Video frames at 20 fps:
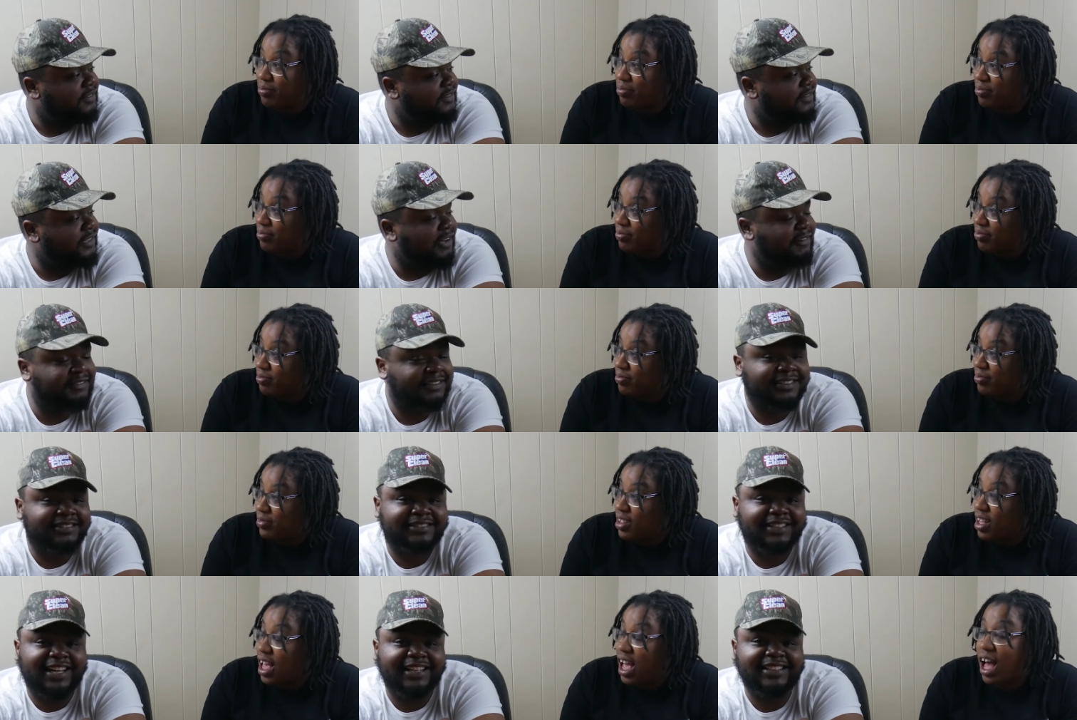Speaker 1: That
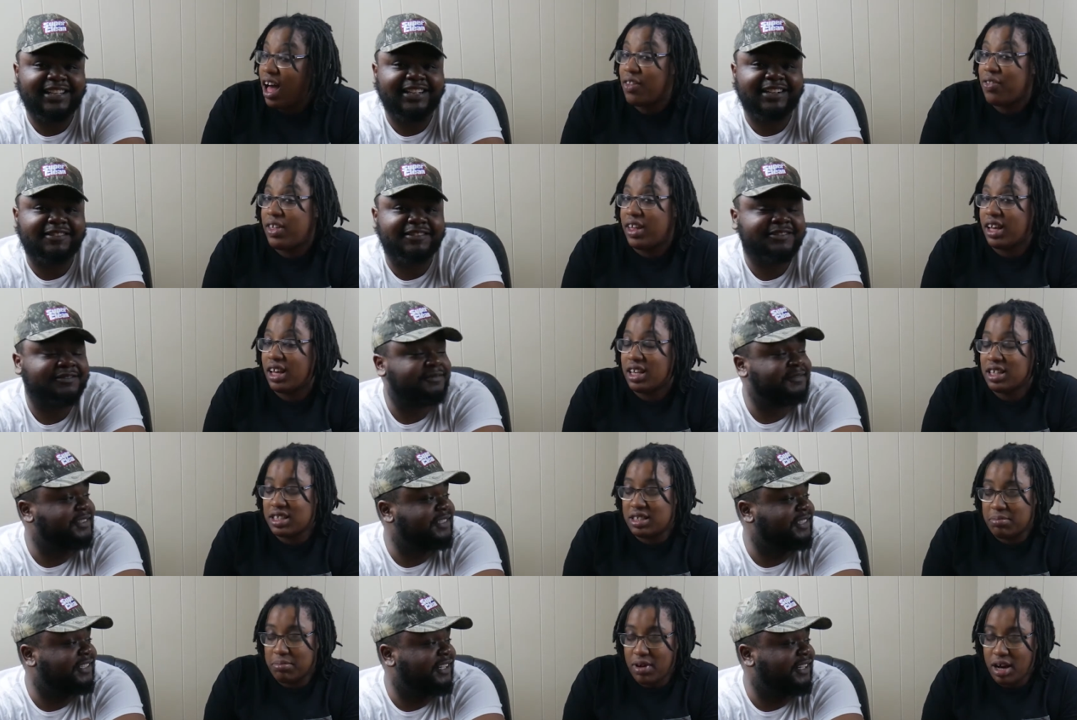one's the I think
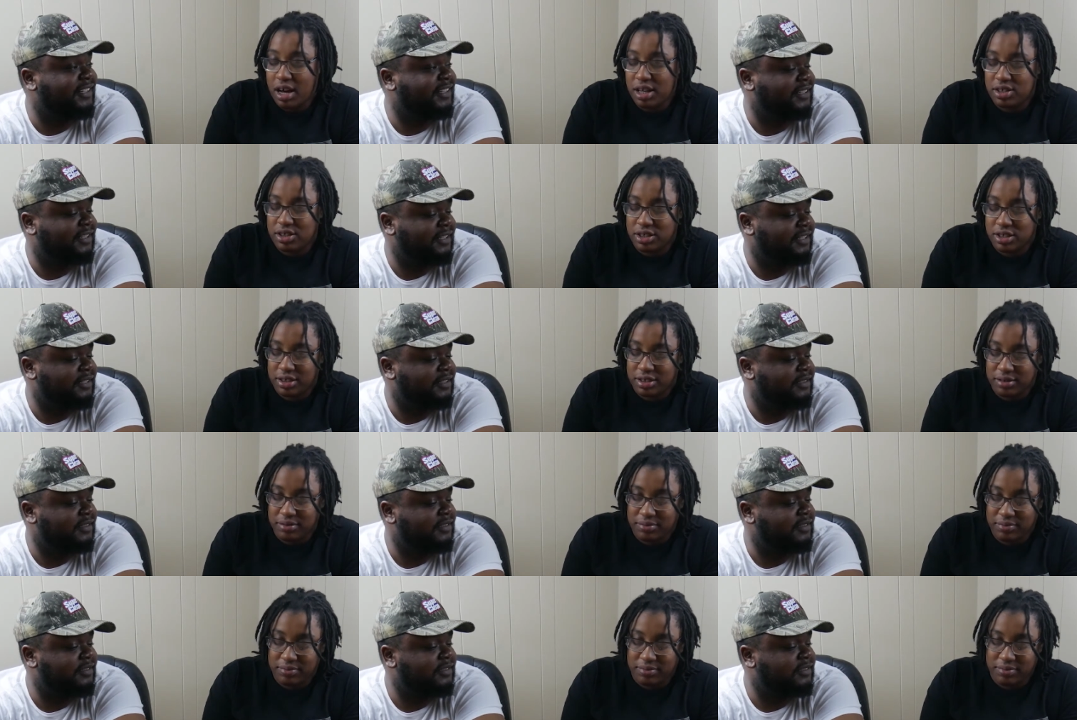it's matcha.
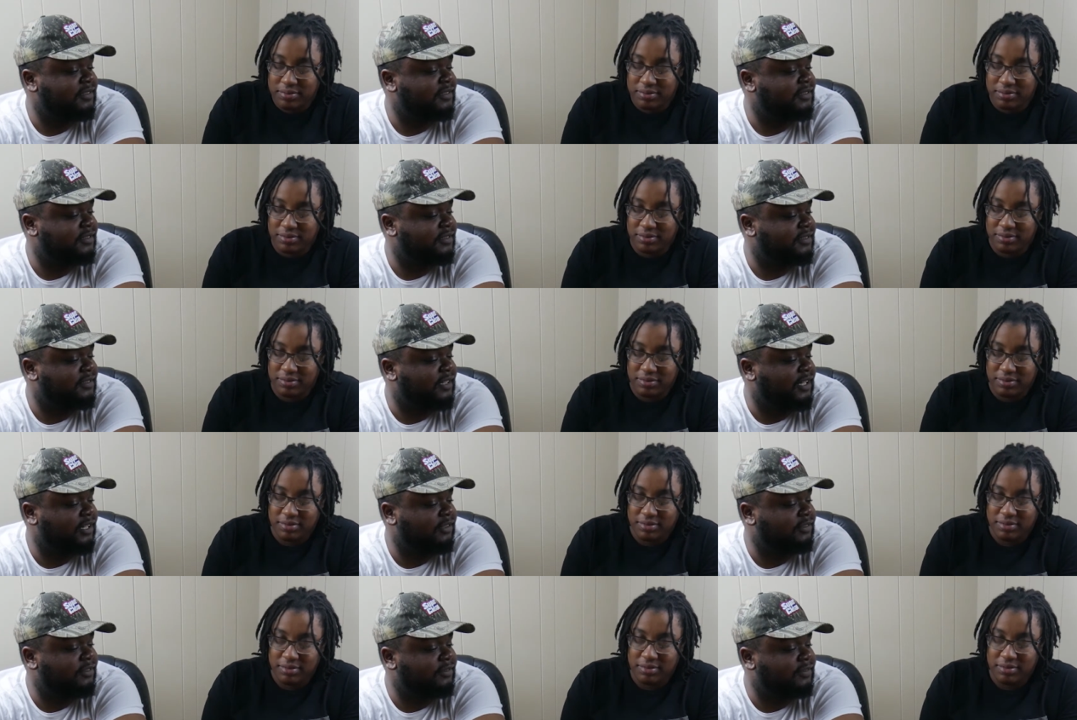I
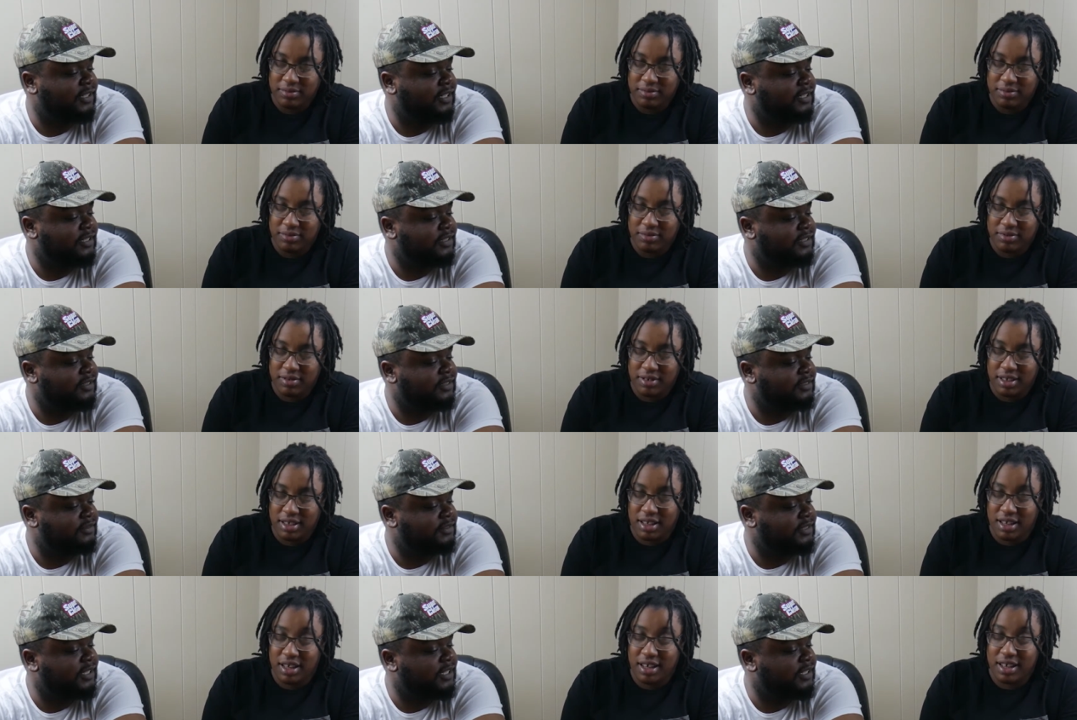don't know what that is.
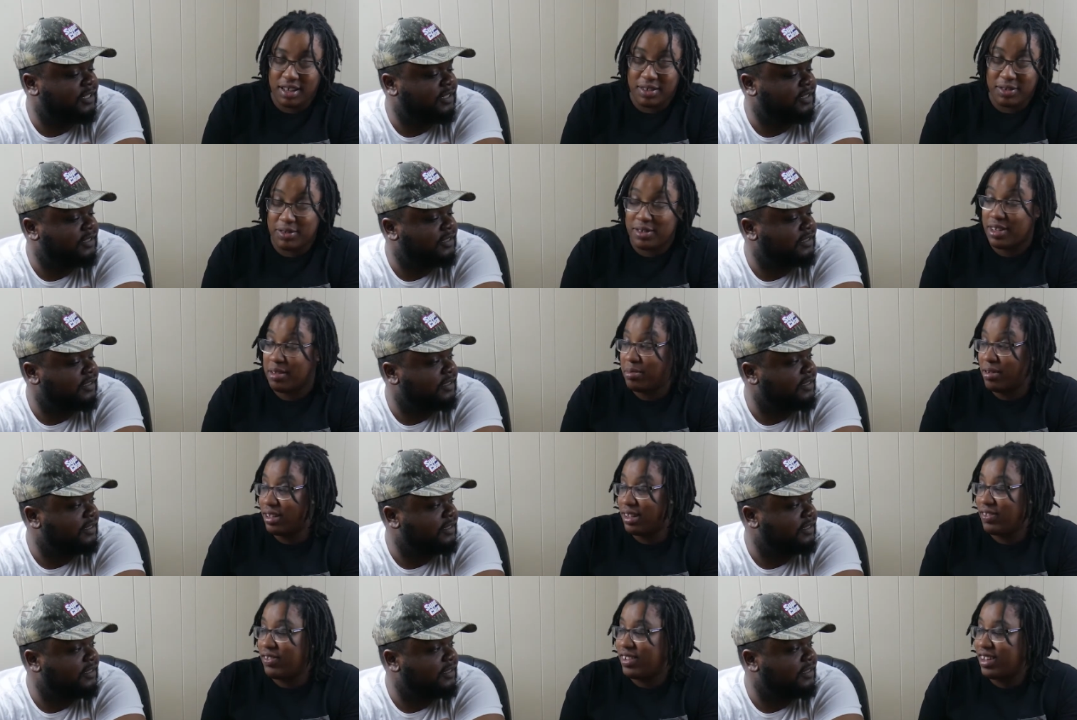yeah,
Speaker 2: well, you about
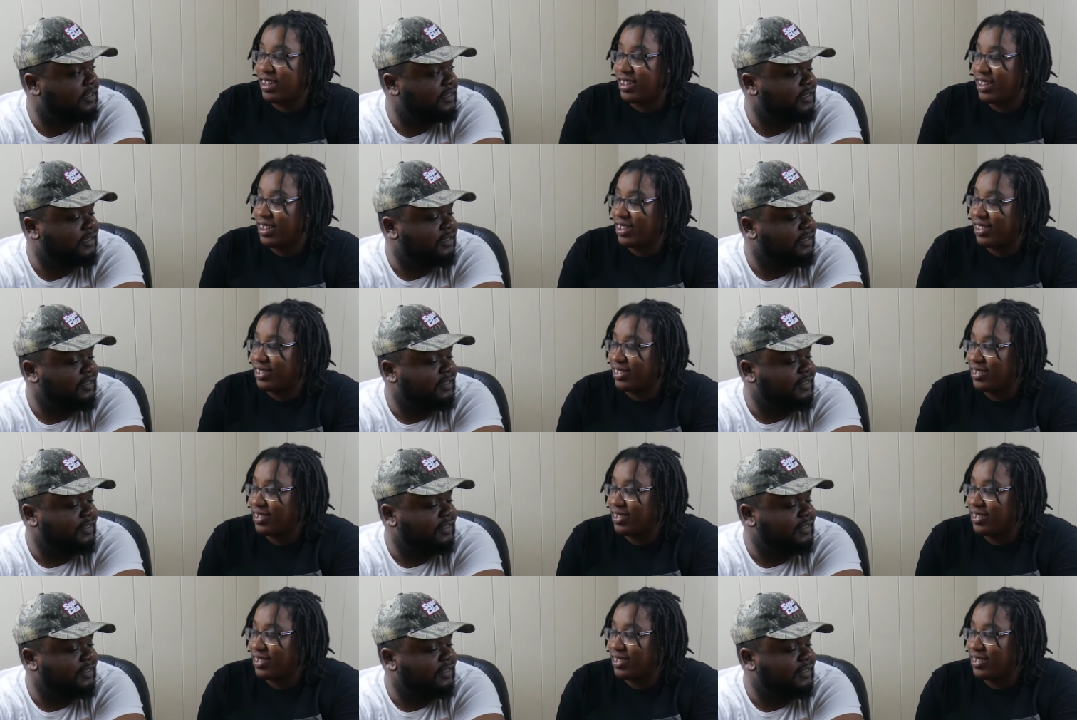to find out.